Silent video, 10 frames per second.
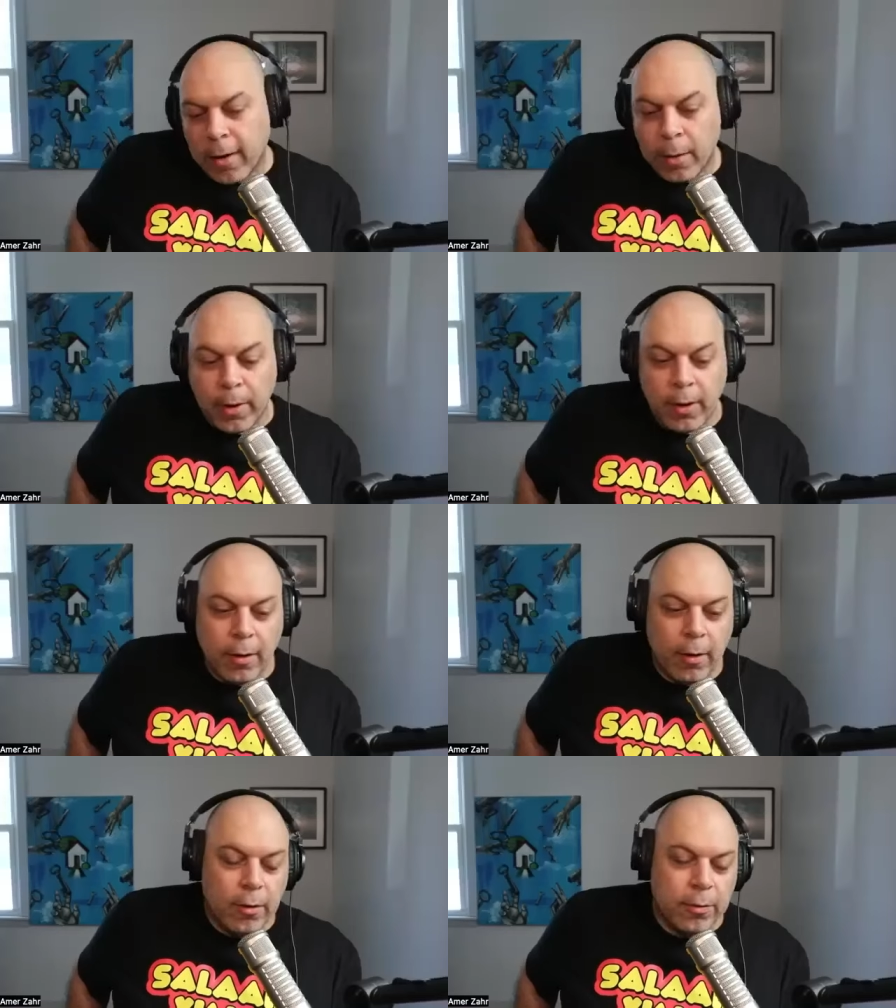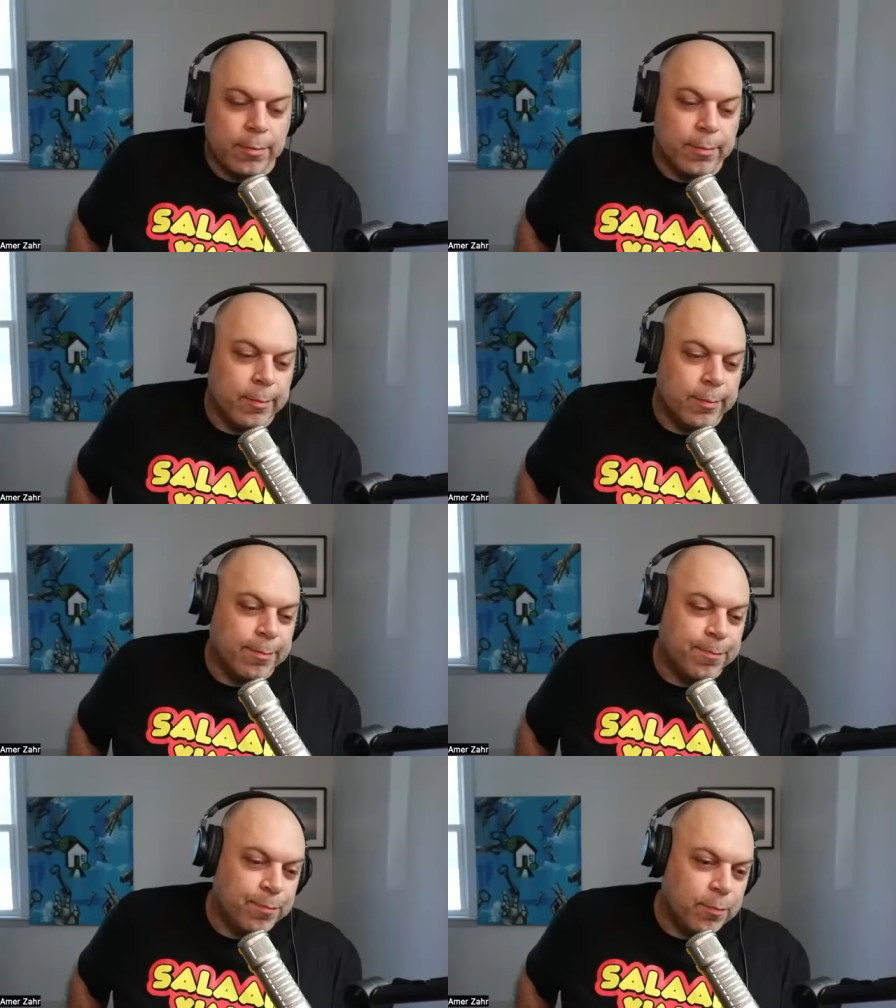mean, you know,
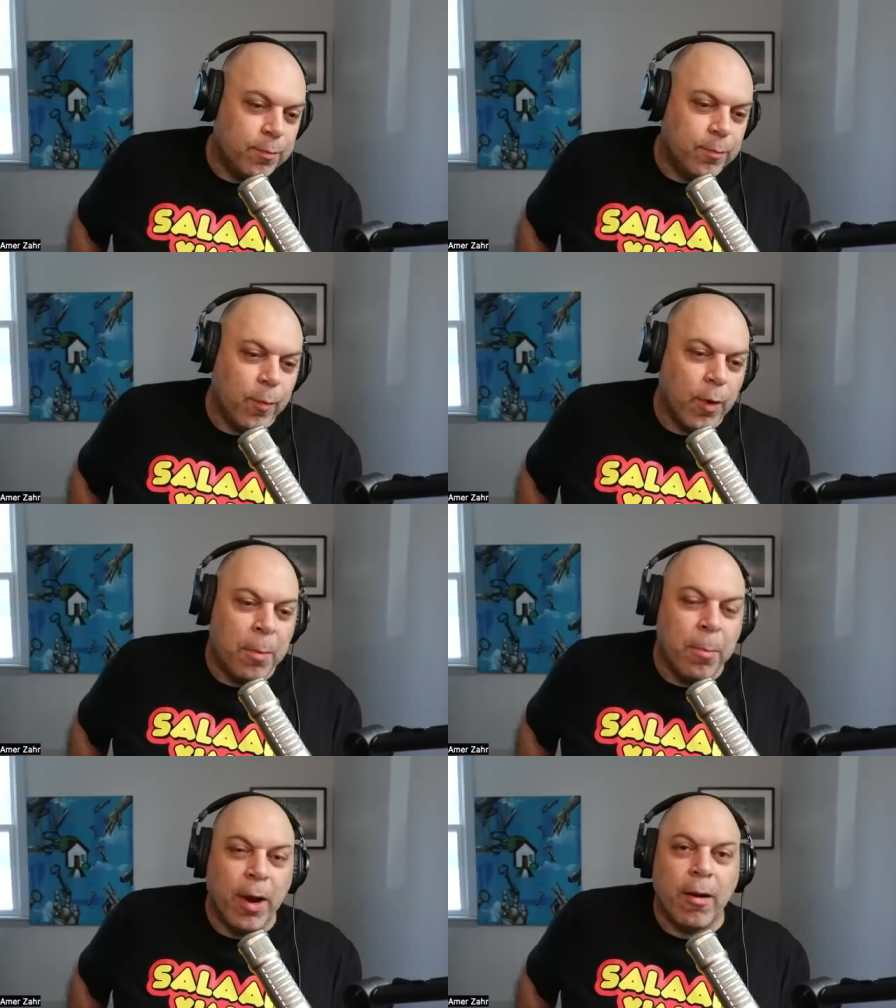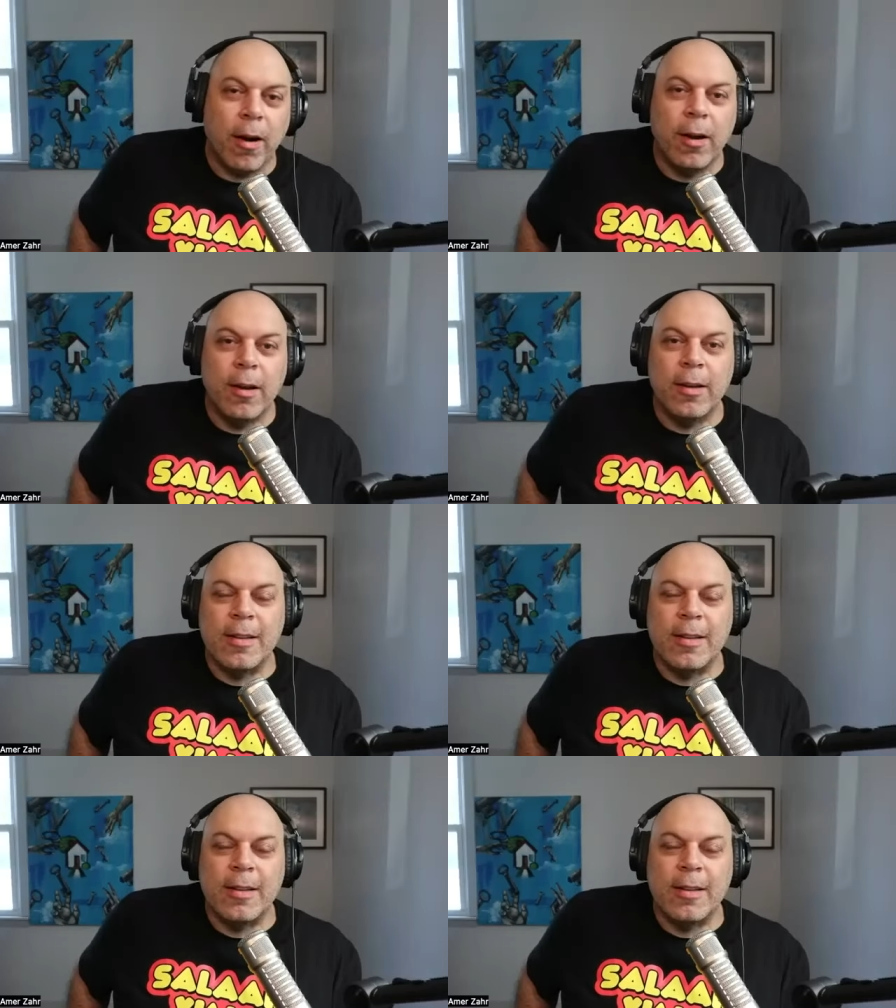America